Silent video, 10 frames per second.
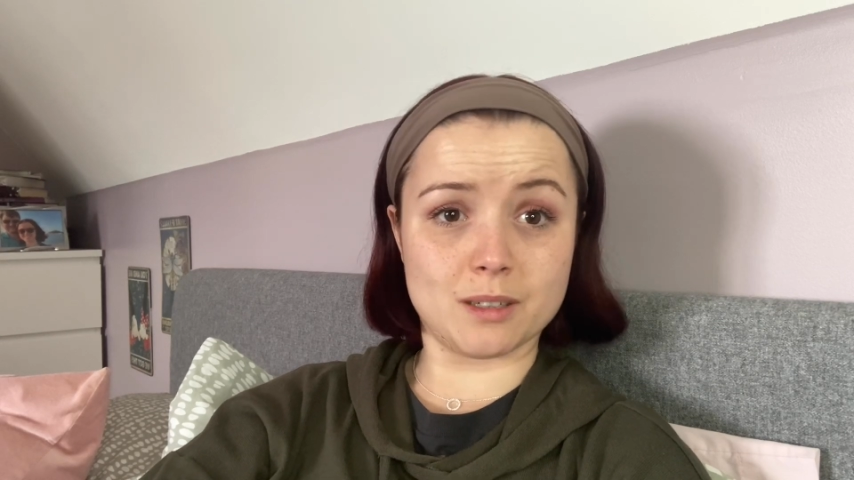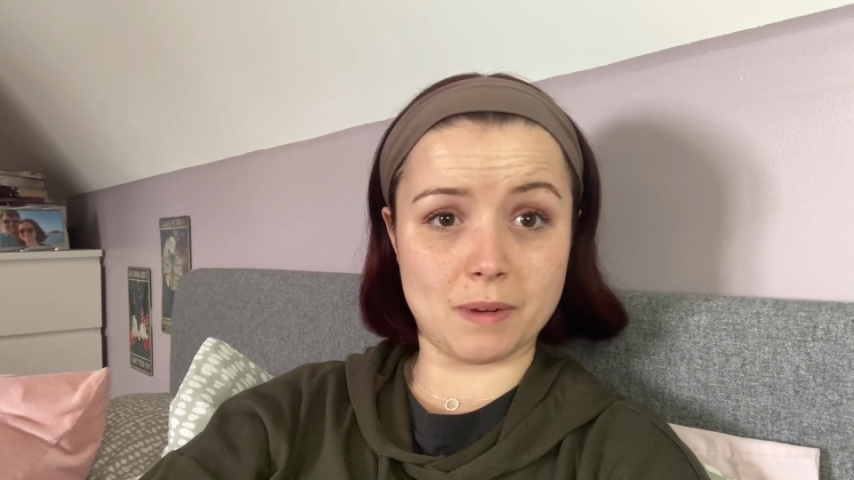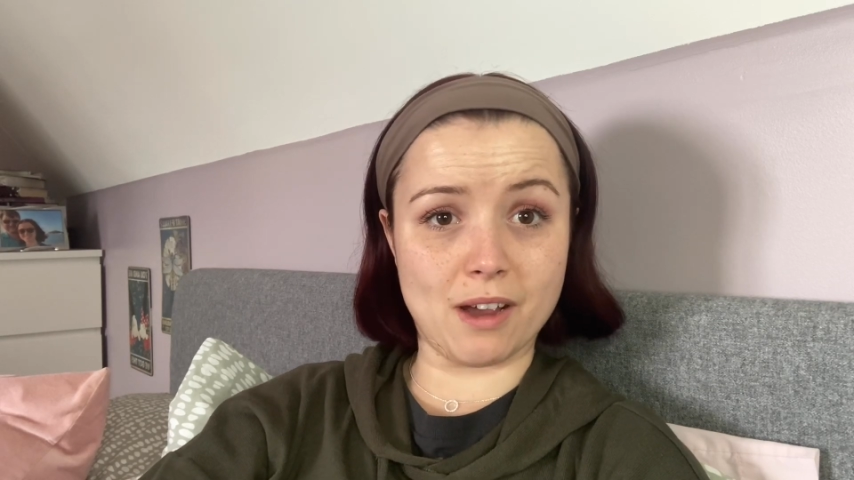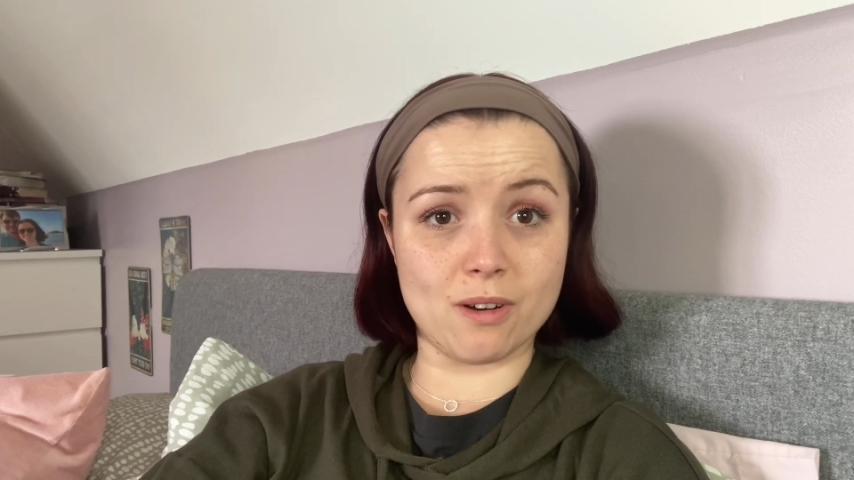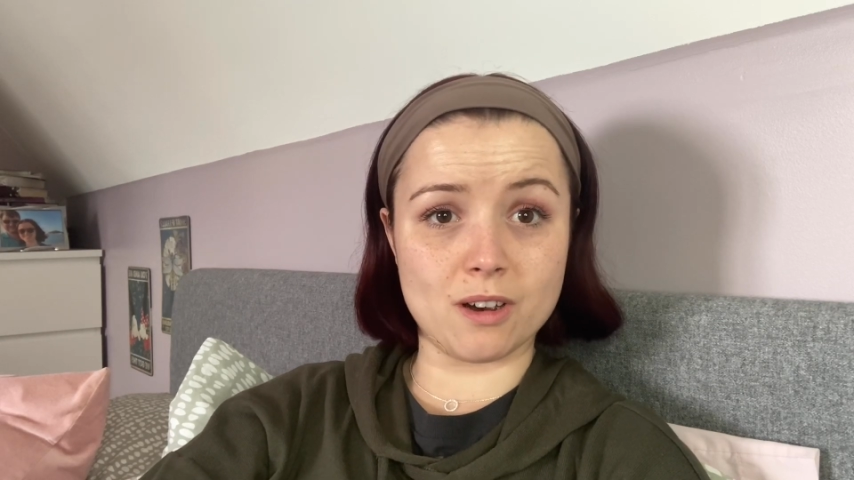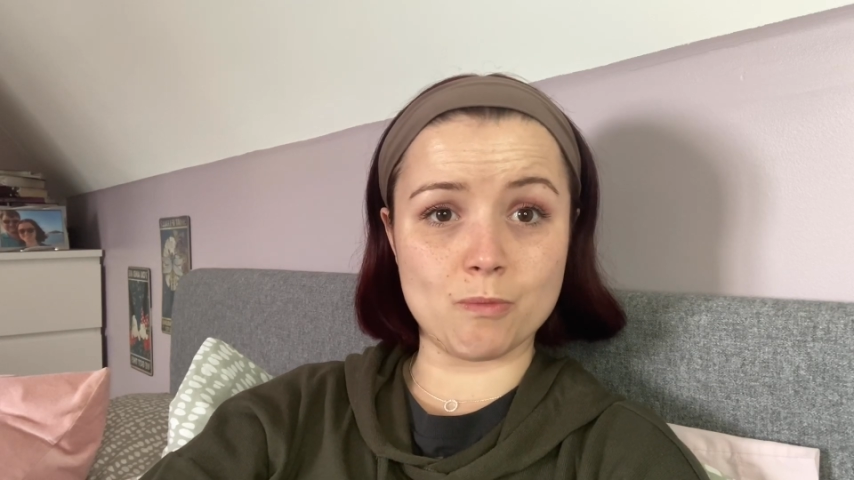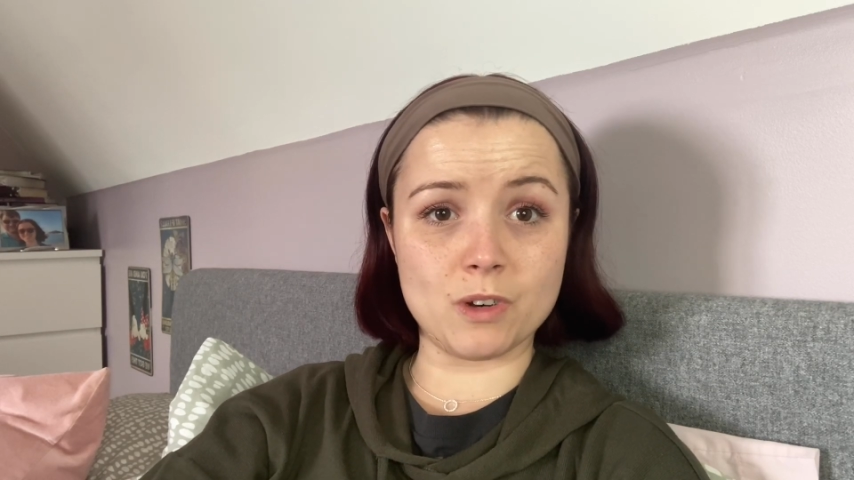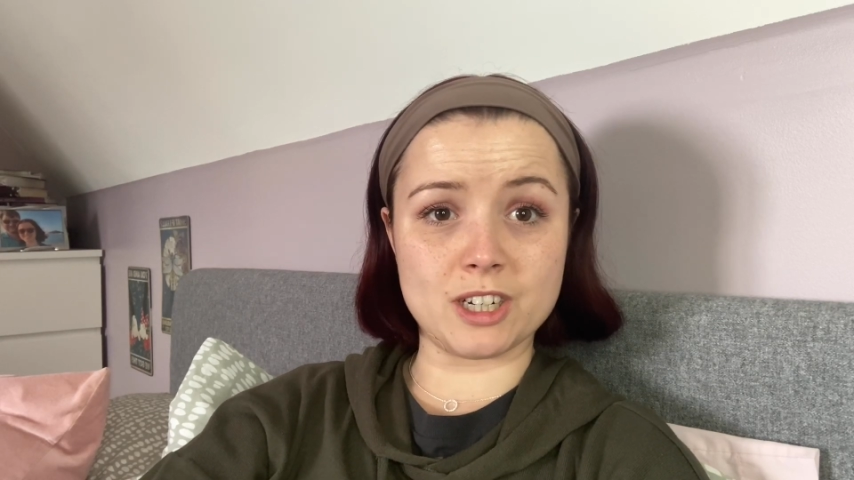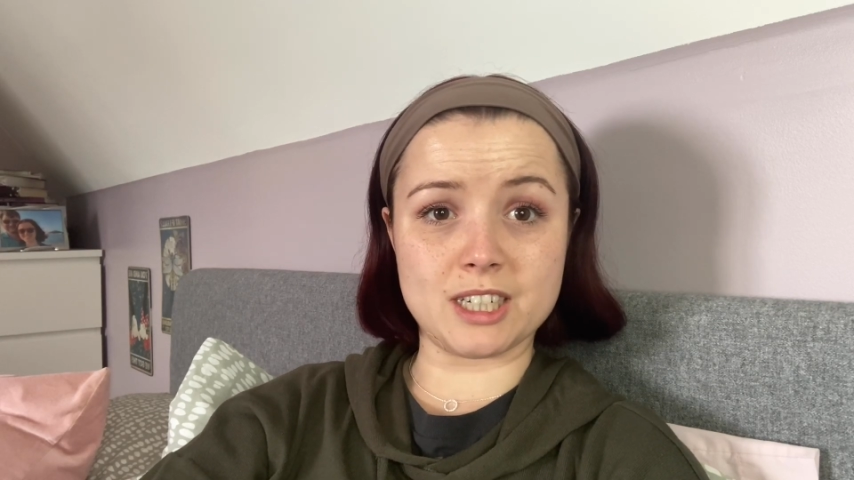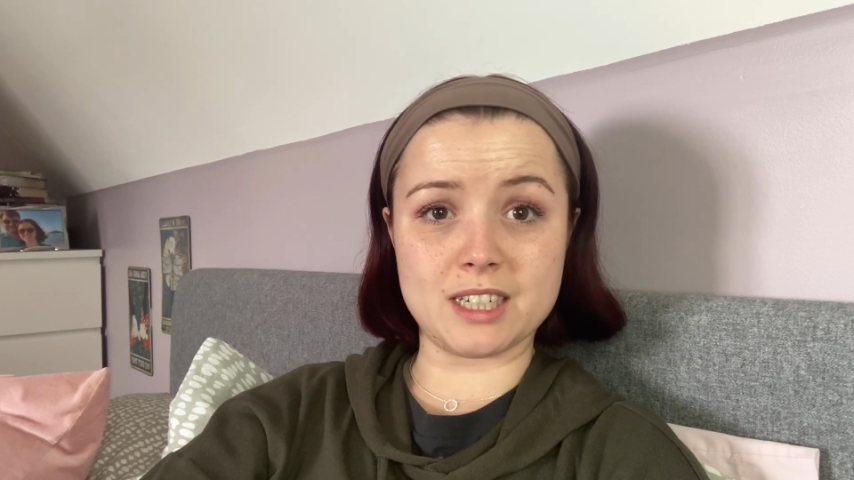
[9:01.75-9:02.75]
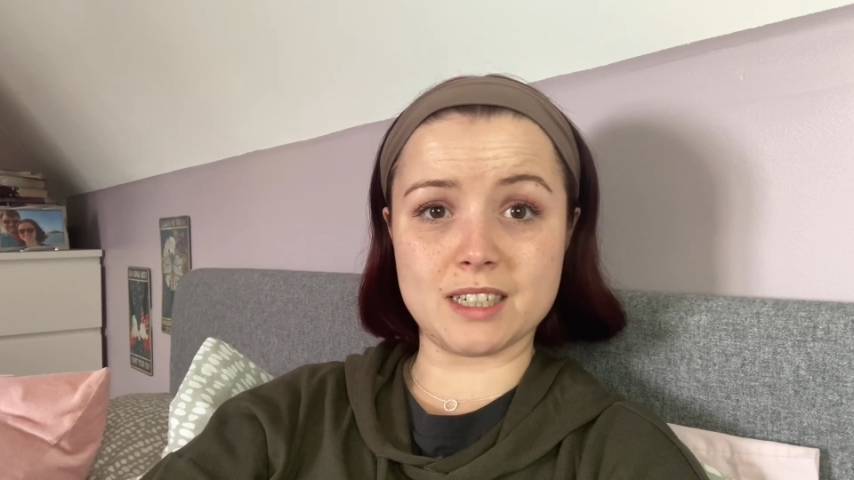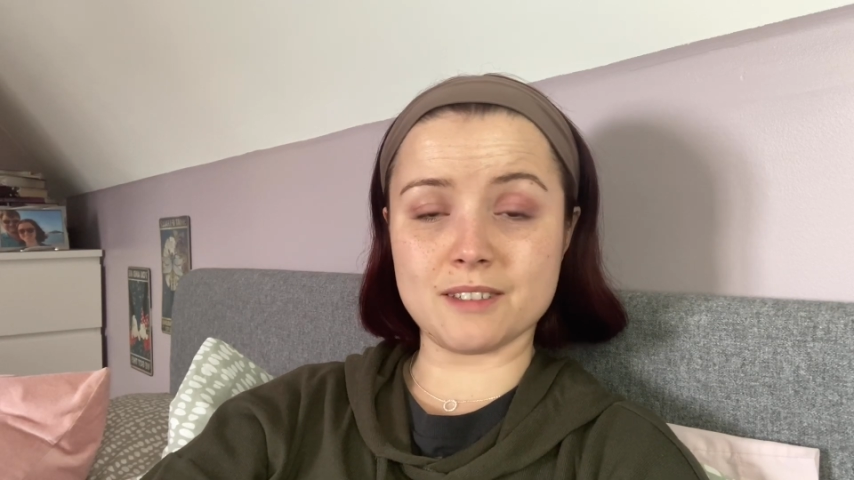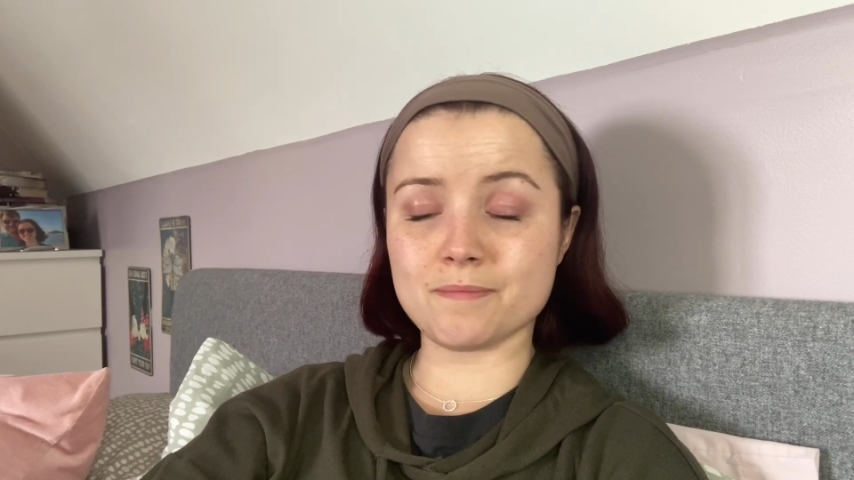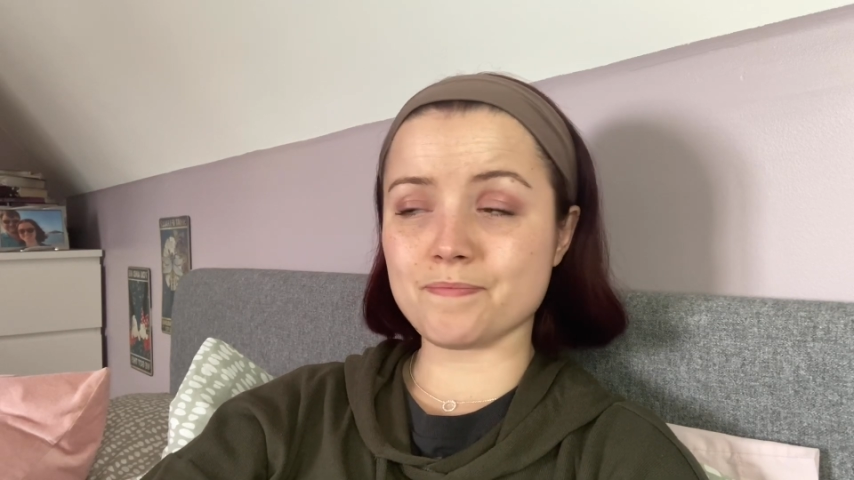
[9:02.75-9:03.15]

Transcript: about unwinding.